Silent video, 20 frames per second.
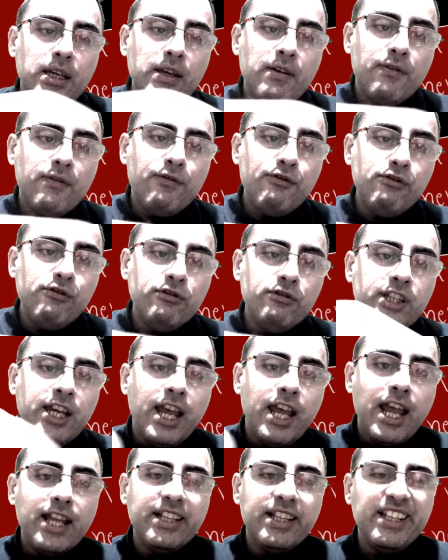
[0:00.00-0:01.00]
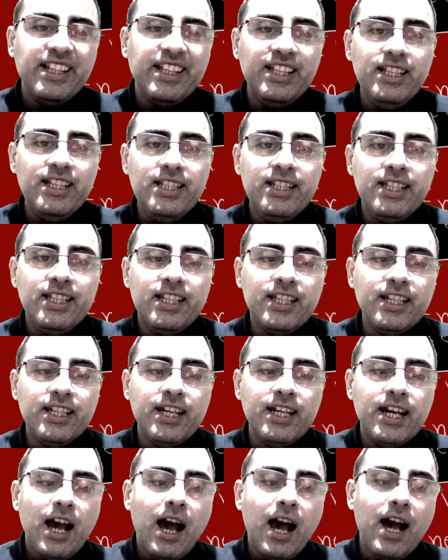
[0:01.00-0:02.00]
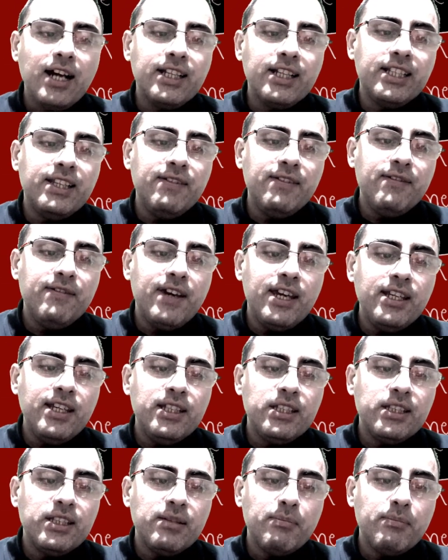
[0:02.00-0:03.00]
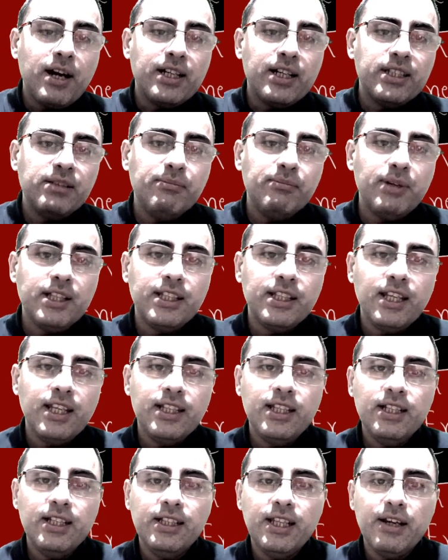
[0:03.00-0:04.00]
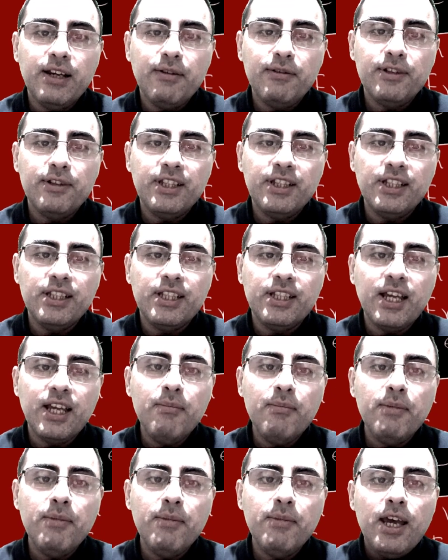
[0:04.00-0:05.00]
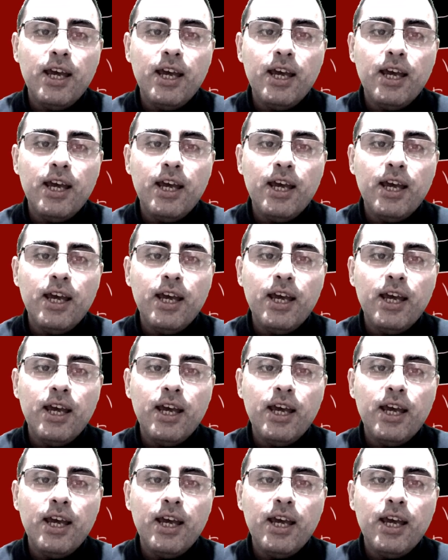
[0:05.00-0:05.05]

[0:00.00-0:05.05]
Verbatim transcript: food and eating activates parasympathetic nervous system,